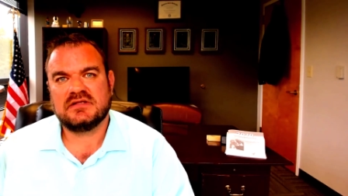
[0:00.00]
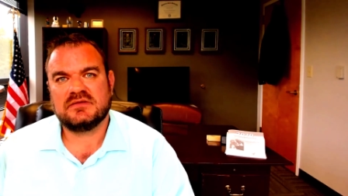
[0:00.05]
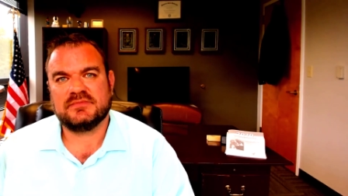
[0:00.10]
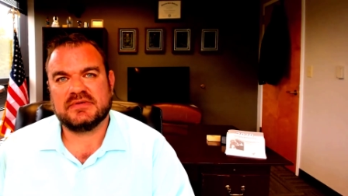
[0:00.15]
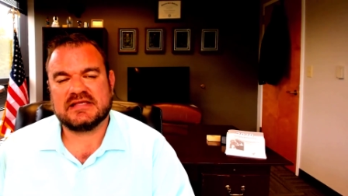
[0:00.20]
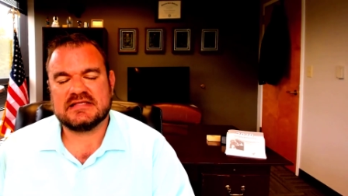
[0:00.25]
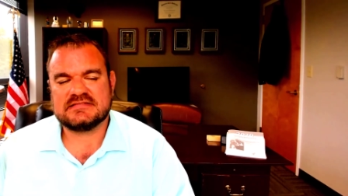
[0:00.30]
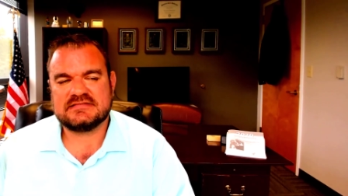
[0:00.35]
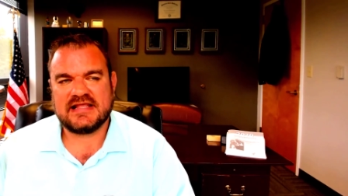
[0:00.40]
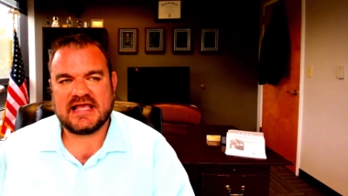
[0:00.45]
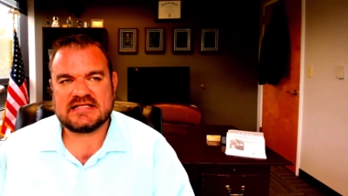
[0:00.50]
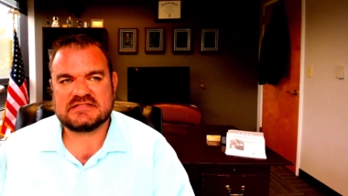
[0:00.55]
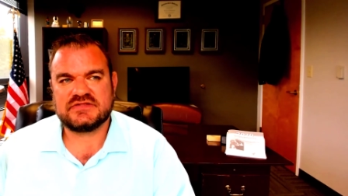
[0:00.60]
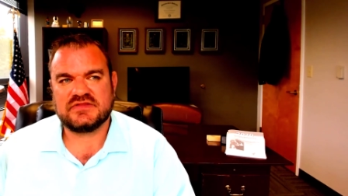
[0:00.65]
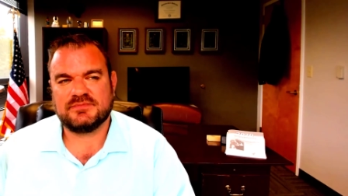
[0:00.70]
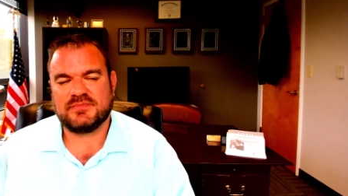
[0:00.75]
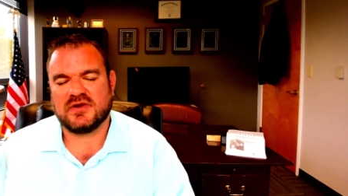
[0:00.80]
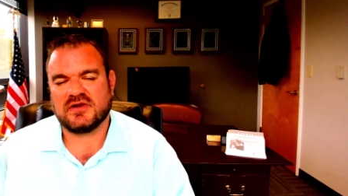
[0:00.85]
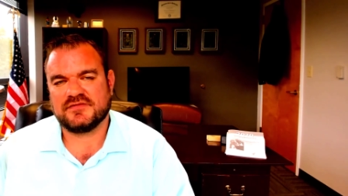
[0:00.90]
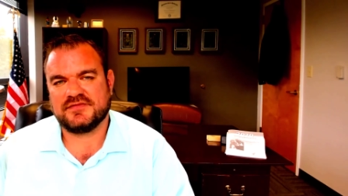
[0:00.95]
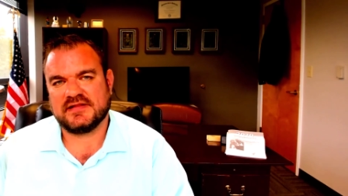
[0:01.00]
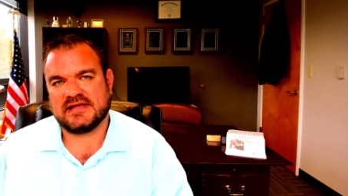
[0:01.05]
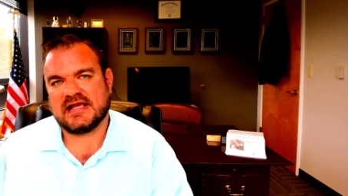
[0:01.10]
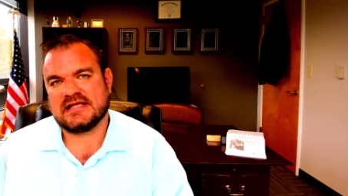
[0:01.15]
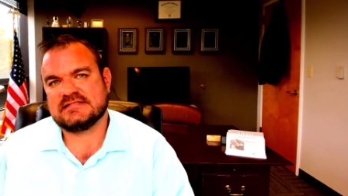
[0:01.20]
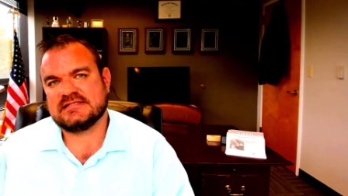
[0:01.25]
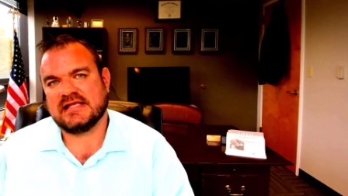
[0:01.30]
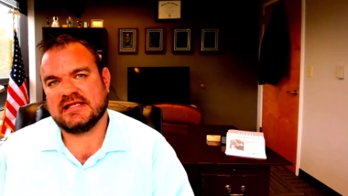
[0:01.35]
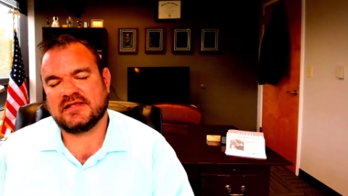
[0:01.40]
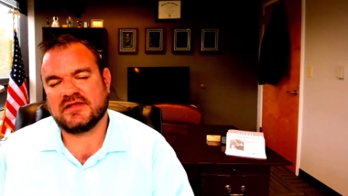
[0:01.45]
because that's the part that
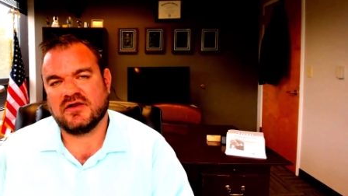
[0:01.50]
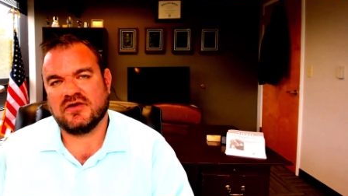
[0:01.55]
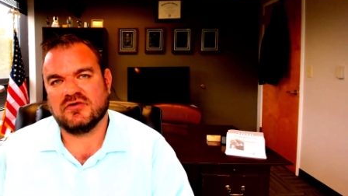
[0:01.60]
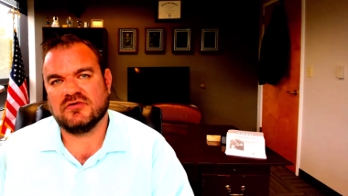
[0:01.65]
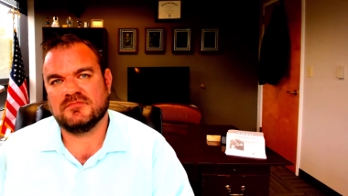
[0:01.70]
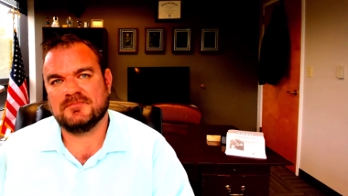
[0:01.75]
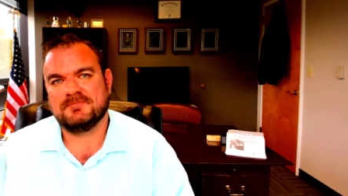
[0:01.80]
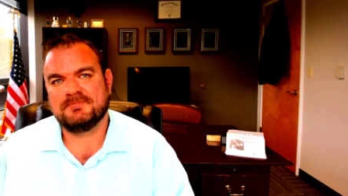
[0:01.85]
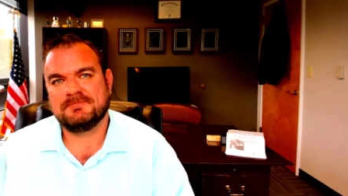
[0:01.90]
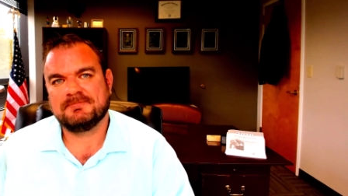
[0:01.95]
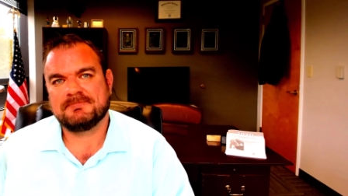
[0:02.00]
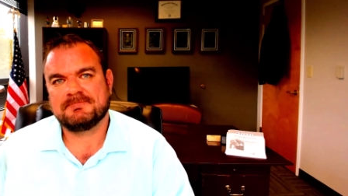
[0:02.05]
I take home.